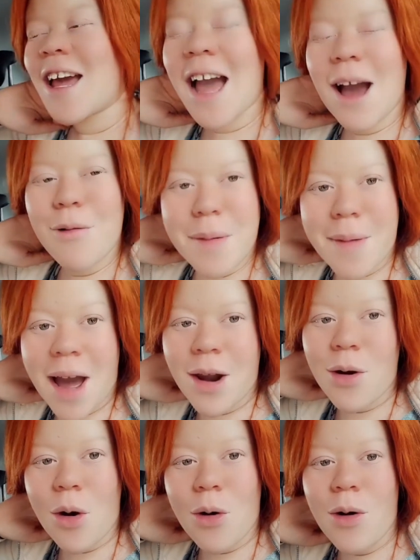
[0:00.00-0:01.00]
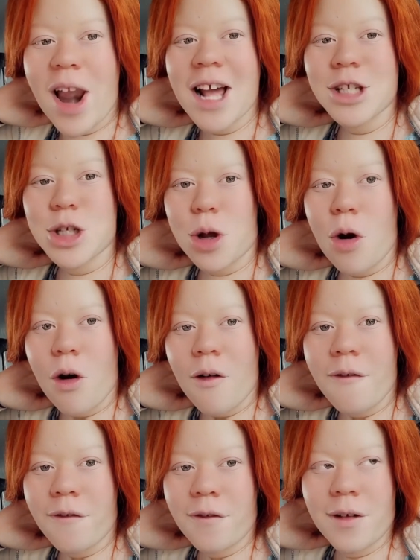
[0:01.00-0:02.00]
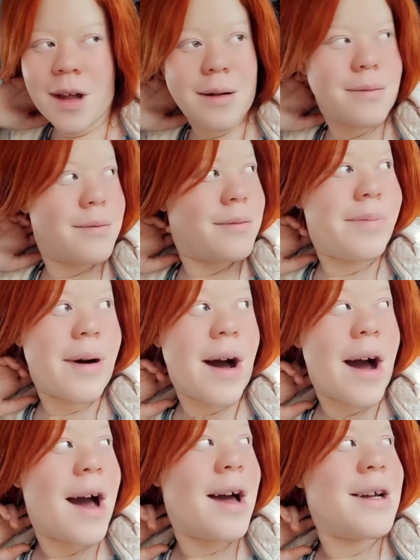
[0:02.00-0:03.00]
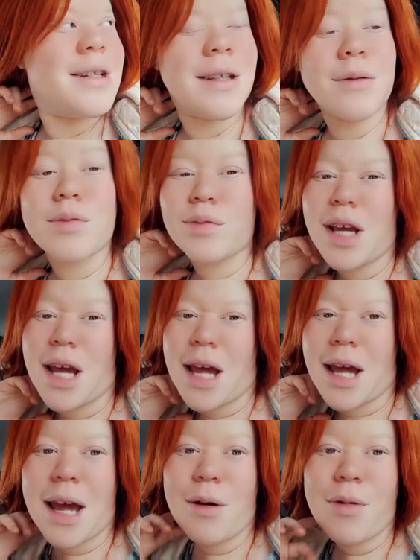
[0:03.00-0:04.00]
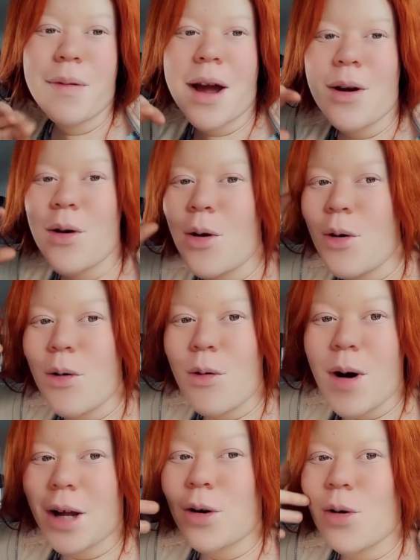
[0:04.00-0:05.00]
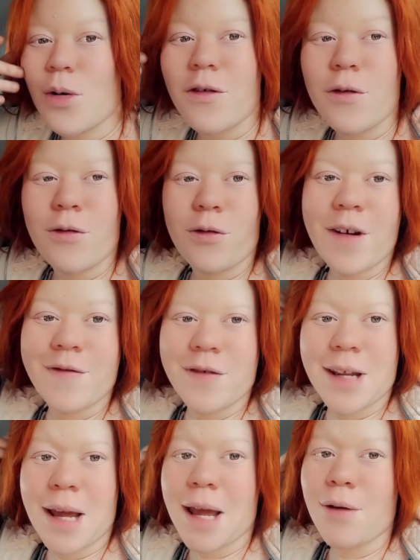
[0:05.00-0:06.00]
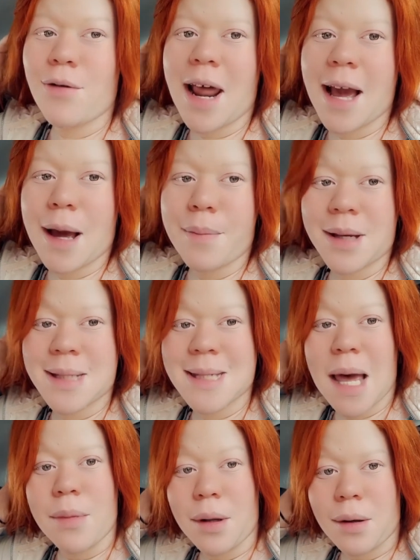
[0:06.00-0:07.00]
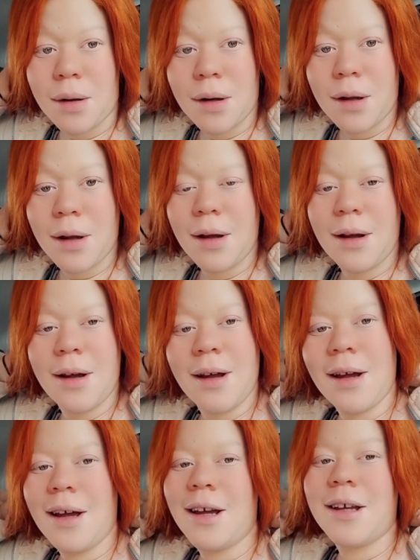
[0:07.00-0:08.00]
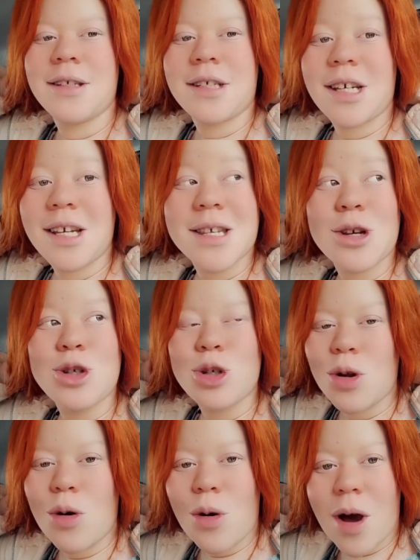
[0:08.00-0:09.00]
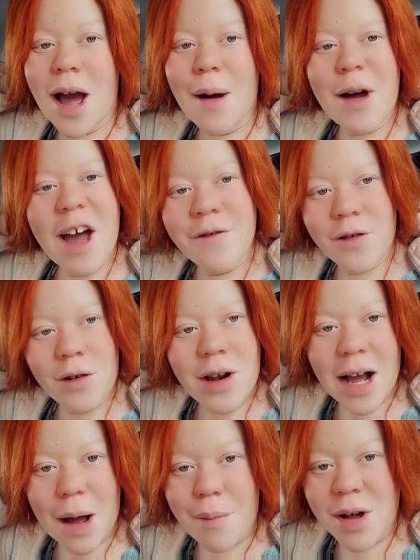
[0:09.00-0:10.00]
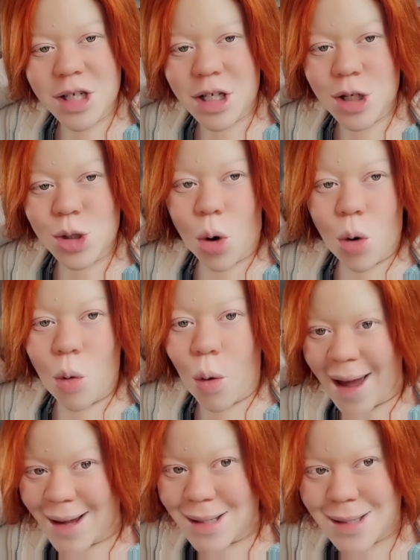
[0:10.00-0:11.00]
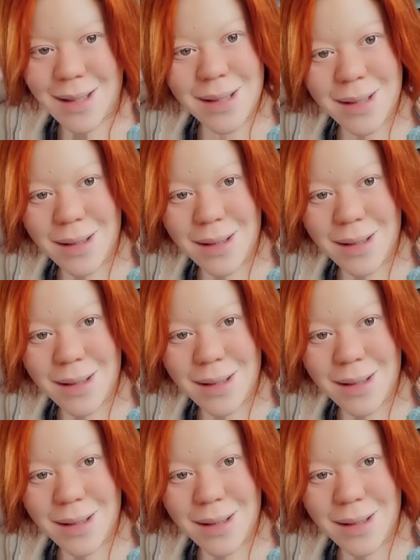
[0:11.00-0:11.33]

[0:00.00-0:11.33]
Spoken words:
we might not all like jollof, but yeah, and we might not all want to cook fufu every day. We like a bit of salmon. Jeez, do you know what? I feel like I'm actually so white.